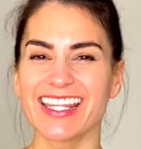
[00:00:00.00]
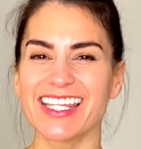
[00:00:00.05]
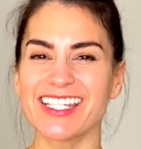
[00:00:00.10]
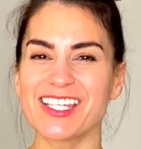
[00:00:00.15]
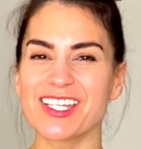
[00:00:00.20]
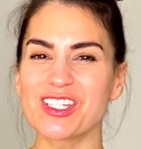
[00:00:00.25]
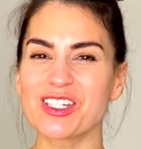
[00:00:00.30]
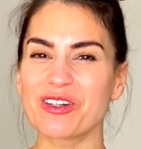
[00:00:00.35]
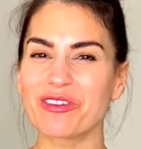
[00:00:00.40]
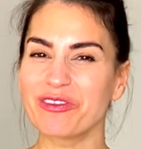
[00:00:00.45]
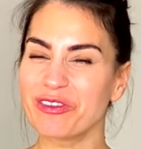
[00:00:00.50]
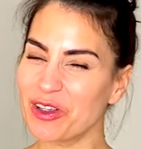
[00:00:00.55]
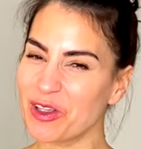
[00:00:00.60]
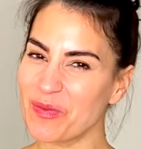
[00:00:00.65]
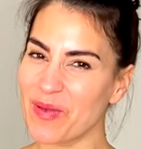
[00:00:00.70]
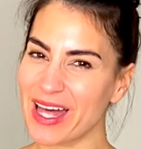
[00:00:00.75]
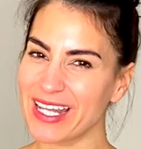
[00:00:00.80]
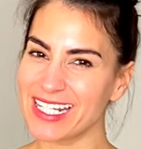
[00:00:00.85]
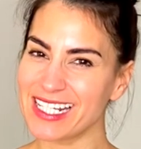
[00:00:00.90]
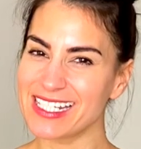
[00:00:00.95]
This is your full
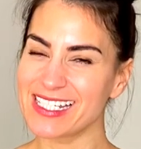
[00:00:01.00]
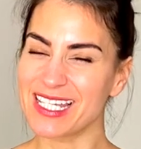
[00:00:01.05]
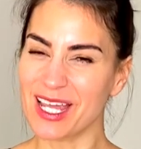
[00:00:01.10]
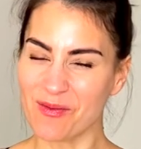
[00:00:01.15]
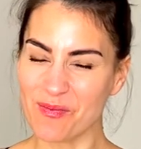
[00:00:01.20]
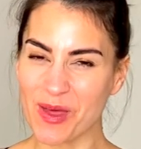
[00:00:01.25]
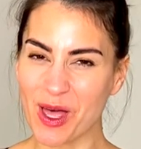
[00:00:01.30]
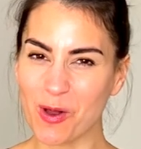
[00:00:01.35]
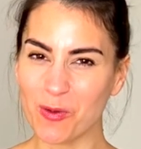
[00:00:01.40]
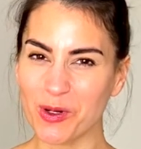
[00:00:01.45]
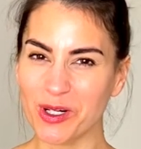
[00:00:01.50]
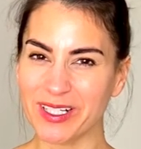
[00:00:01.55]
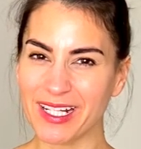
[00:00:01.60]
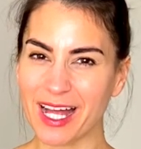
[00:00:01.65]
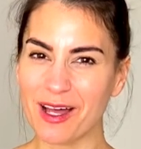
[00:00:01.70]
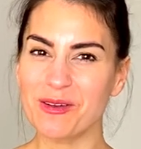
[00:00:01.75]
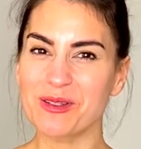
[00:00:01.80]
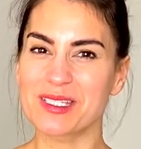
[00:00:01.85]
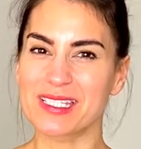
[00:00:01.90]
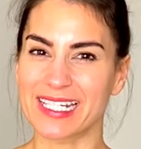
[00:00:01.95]
body dumbbell
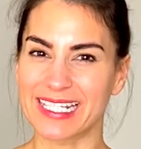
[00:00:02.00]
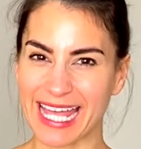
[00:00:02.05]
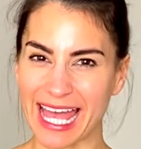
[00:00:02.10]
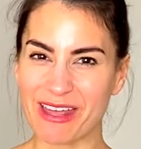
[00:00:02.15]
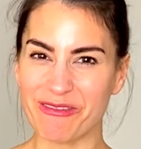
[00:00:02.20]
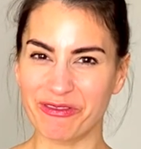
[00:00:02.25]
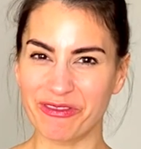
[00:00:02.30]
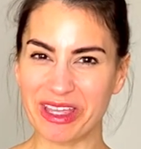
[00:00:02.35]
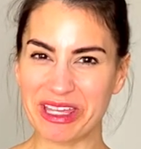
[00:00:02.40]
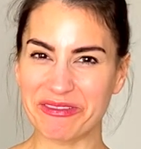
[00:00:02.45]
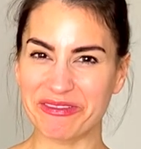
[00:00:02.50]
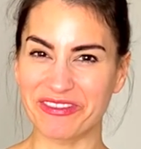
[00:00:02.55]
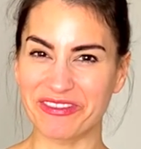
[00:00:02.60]
workout to get fit